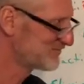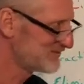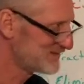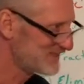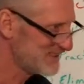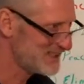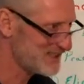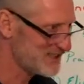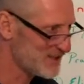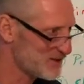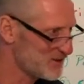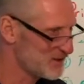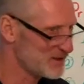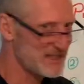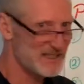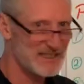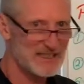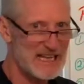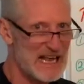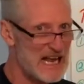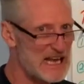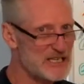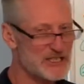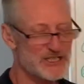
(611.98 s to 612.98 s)
You know,
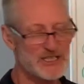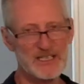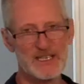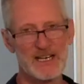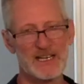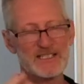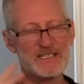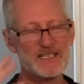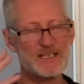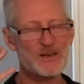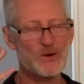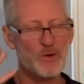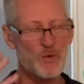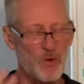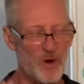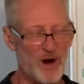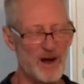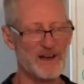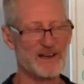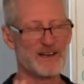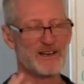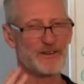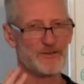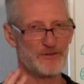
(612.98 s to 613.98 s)
she doesn't
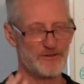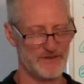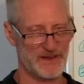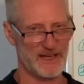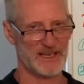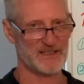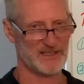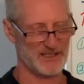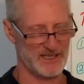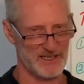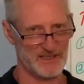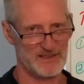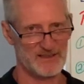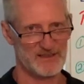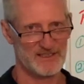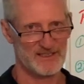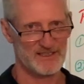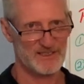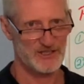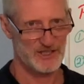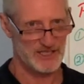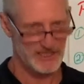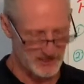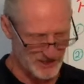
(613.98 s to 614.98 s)
want you to fix it.
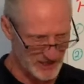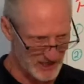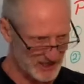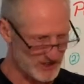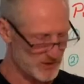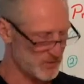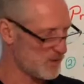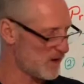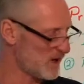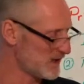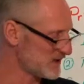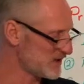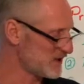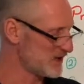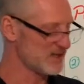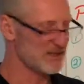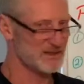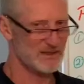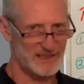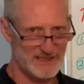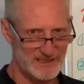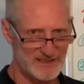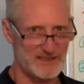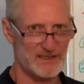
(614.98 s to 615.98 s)
She just wants you to
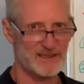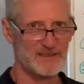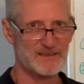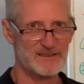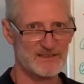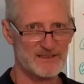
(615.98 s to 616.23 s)
listen.